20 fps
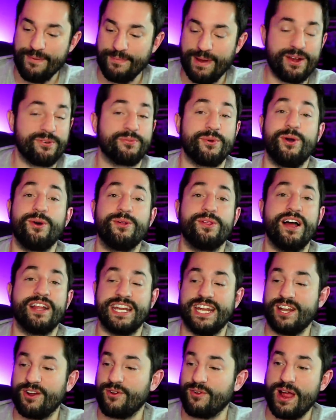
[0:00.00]
I might roll
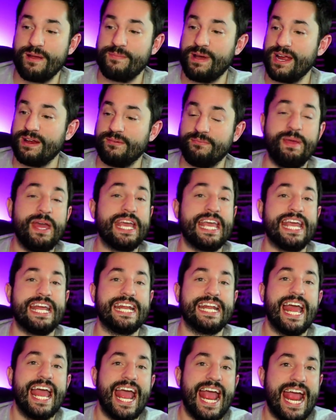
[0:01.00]
on it or I might pick
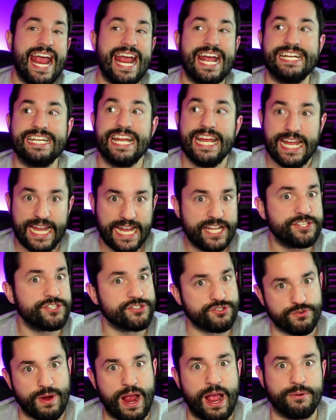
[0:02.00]
it and
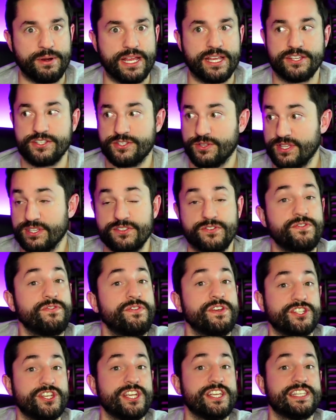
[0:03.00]
it's drowning. So this
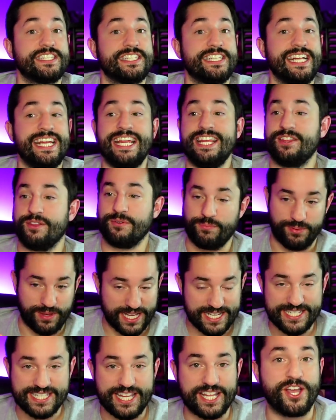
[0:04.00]
fishing city, the
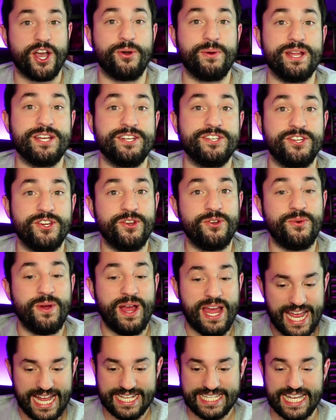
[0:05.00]
place they go
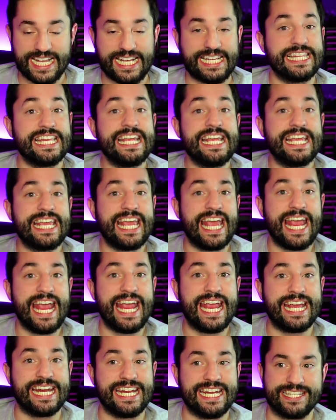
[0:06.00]
into, it's like
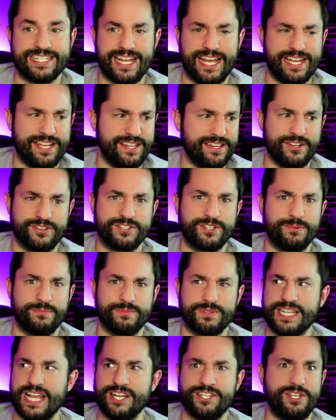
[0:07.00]
leaking and it's like there's
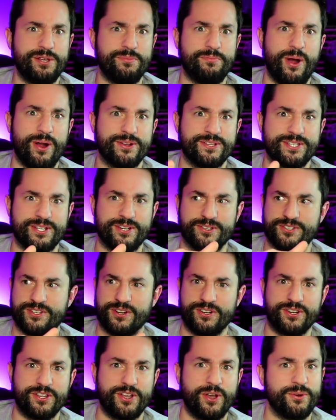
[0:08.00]
some sketchy parts that are
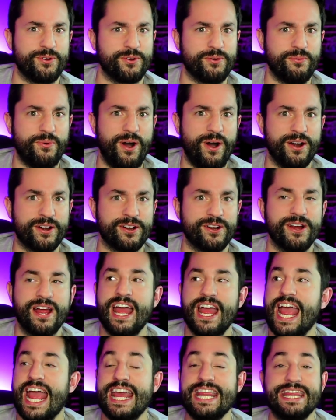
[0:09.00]
starting to go underwater.
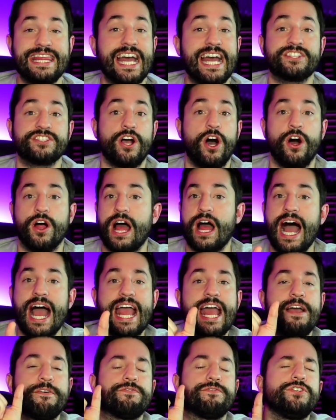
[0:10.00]
And that's all.
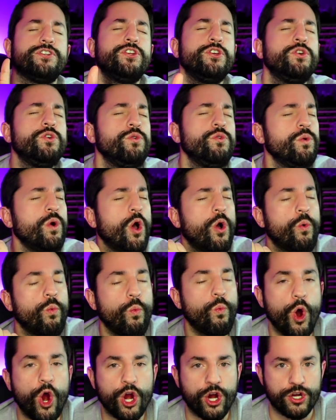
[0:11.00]
I have two
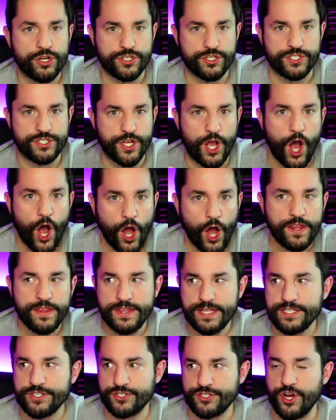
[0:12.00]
words
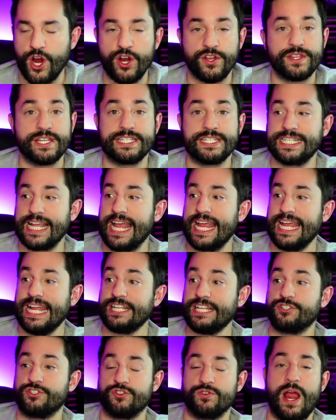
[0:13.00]
on this chart that say
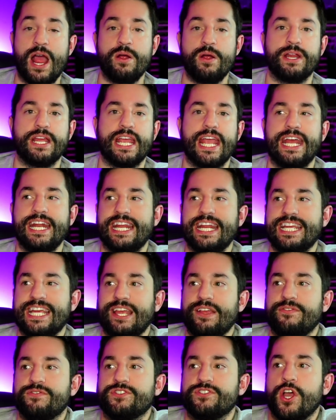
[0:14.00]
it's drowning, and it
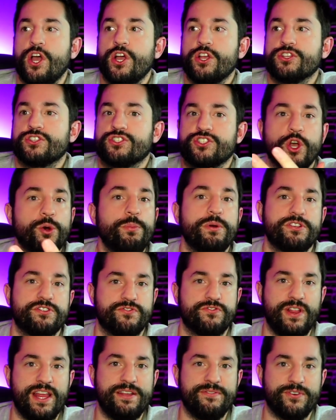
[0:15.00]
gives so
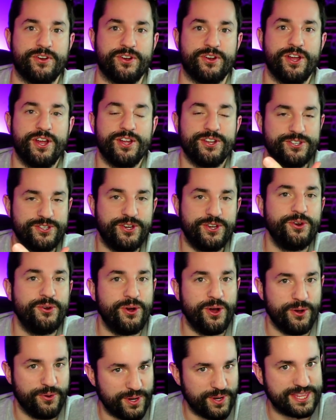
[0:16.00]
much flavor to
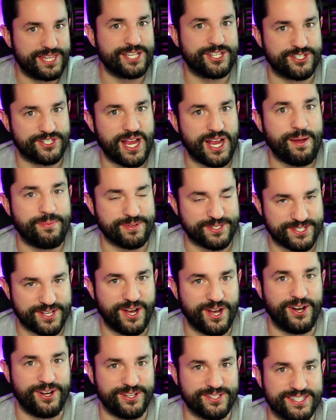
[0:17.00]
what this shop is
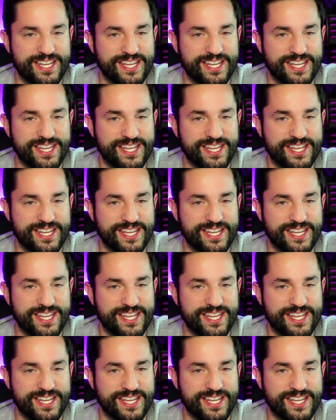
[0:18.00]
called.